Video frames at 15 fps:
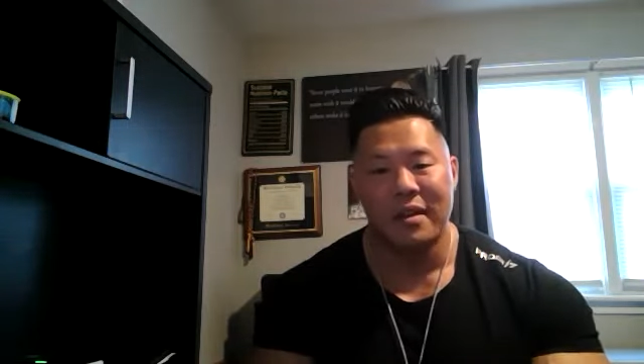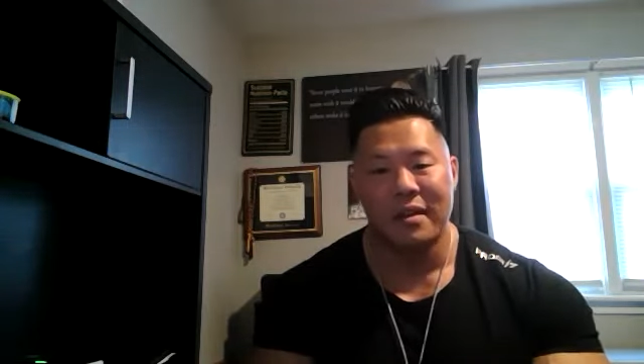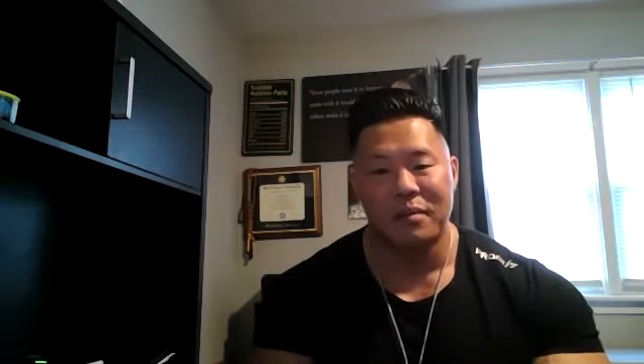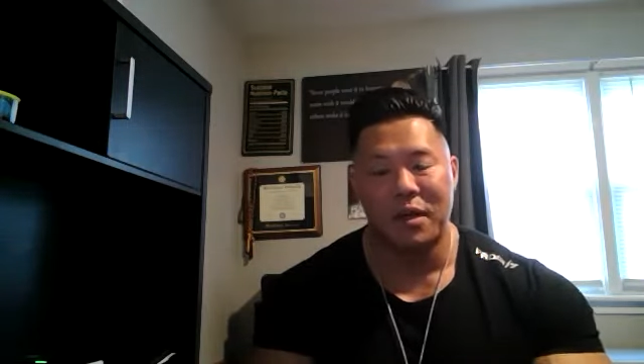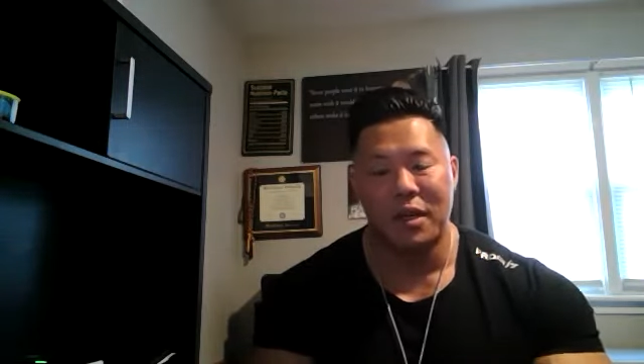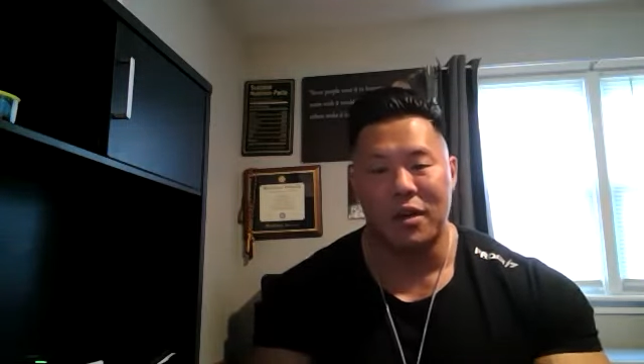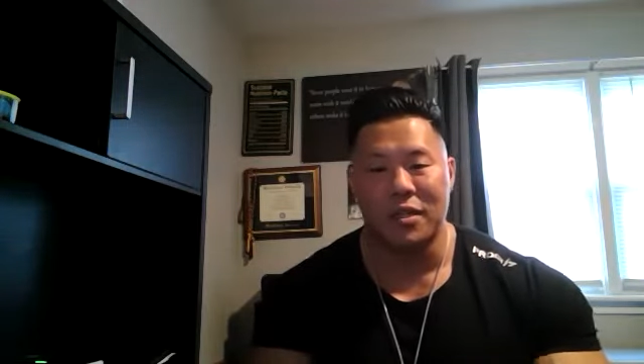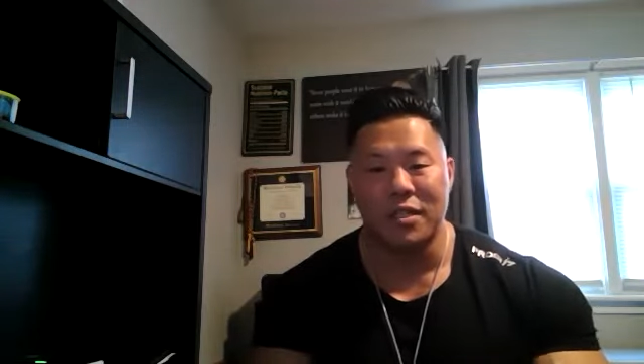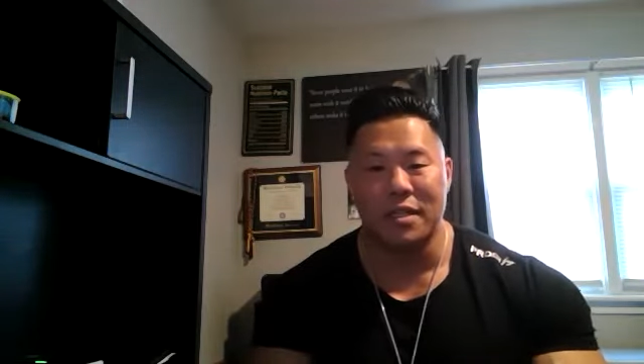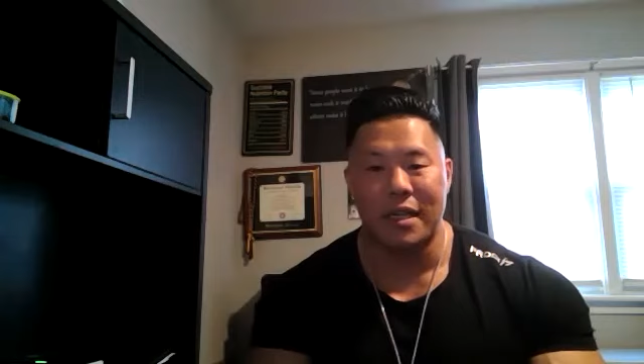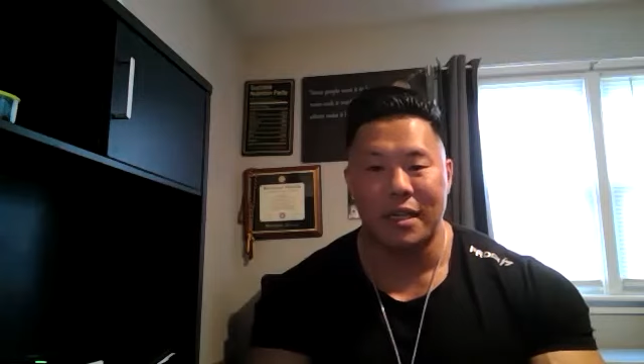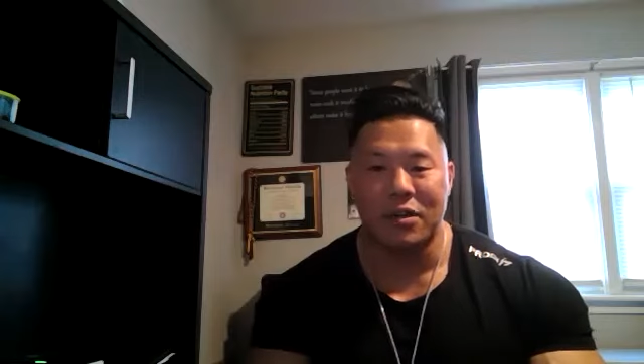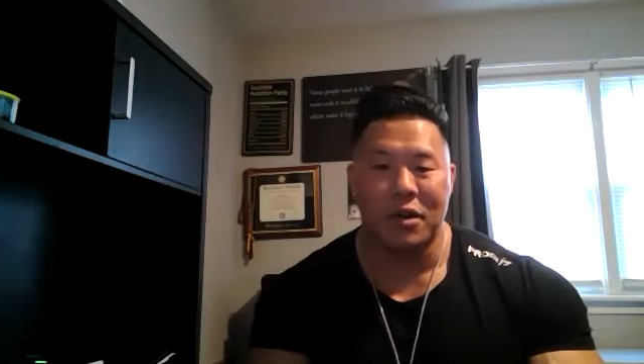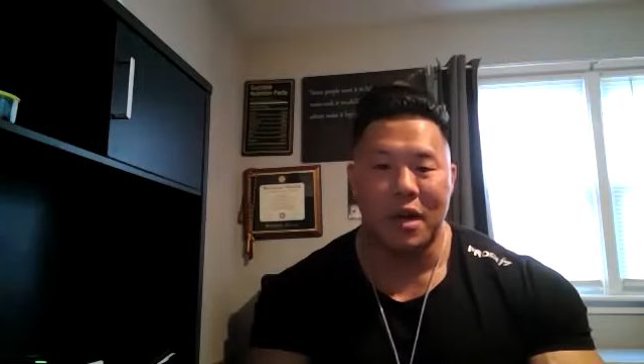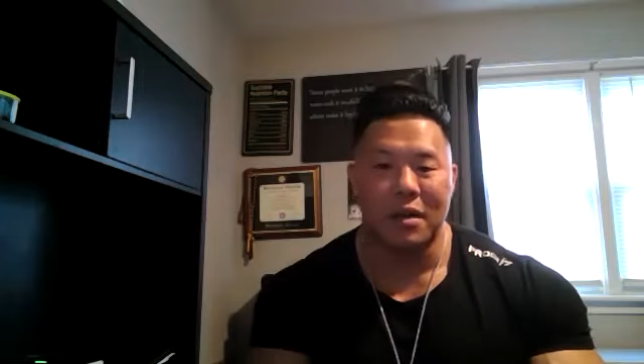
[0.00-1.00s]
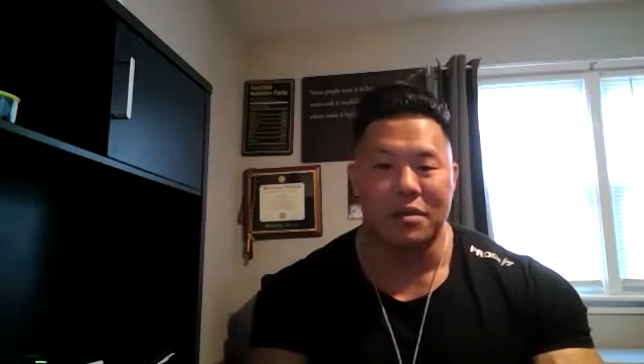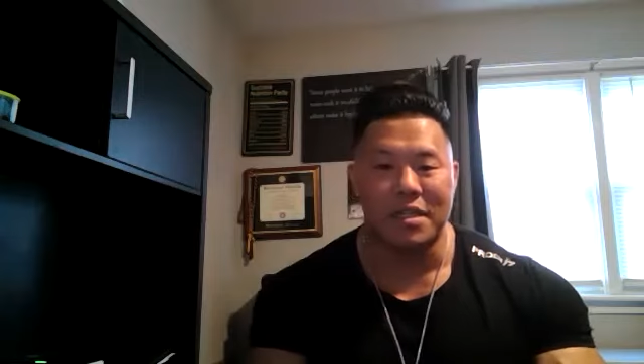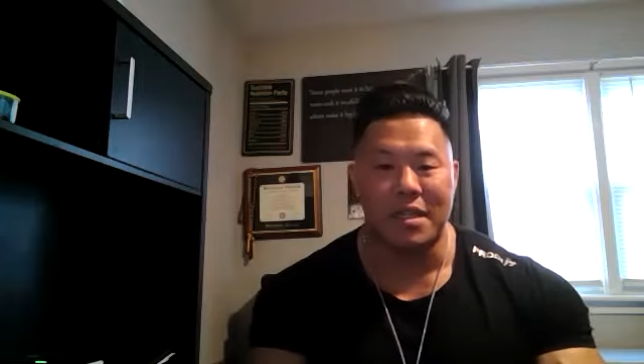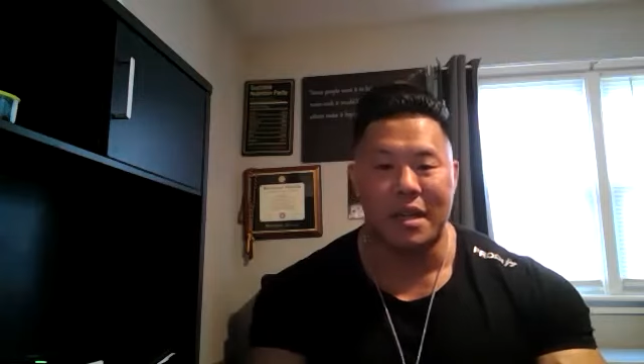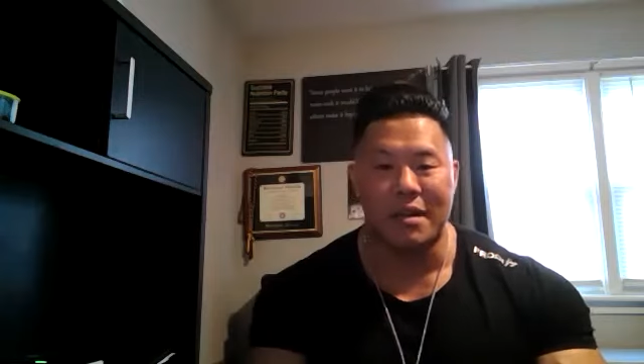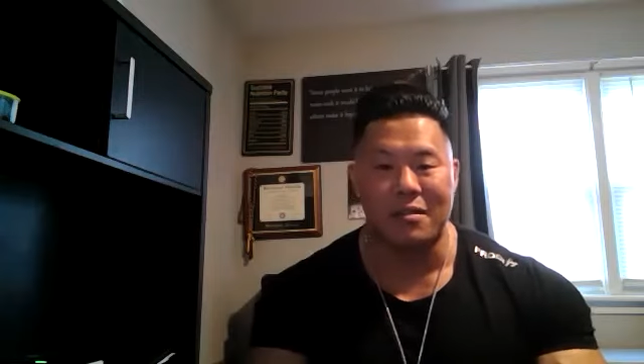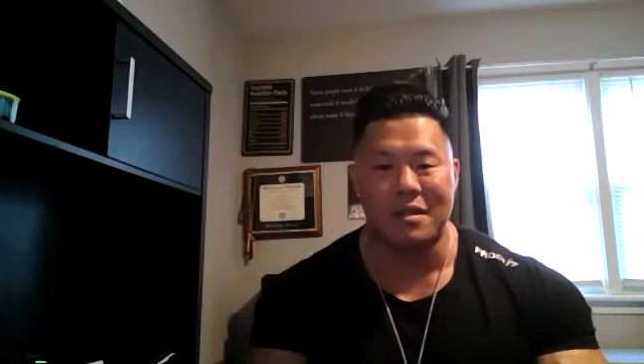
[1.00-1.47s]
but also like going out to
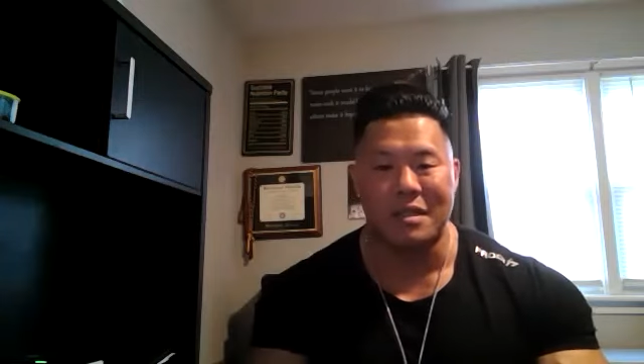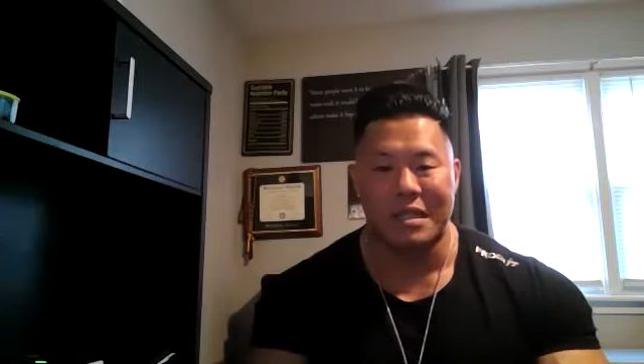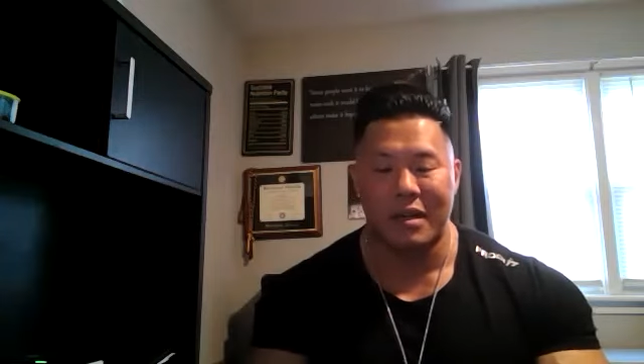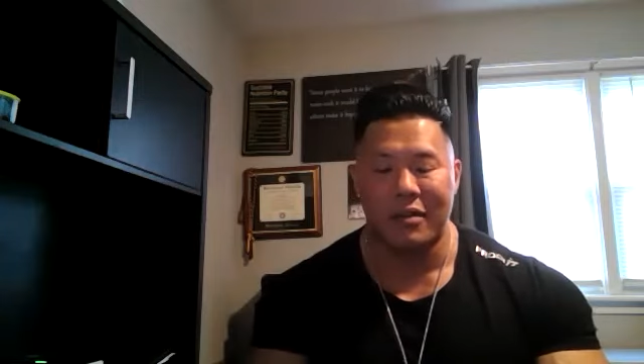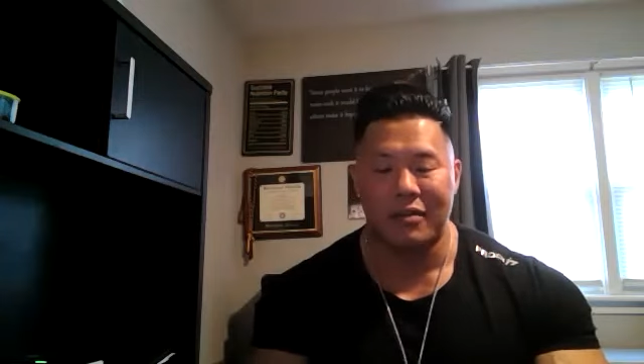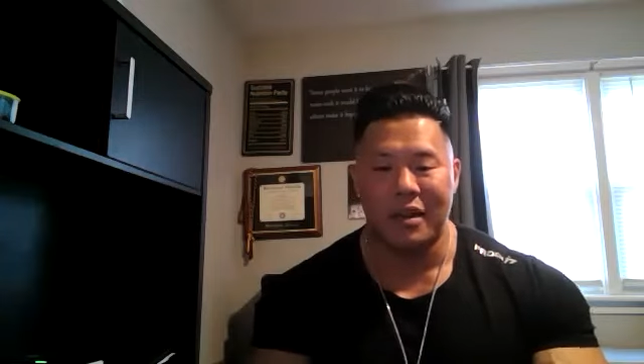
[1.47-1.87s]
dinner and stuff,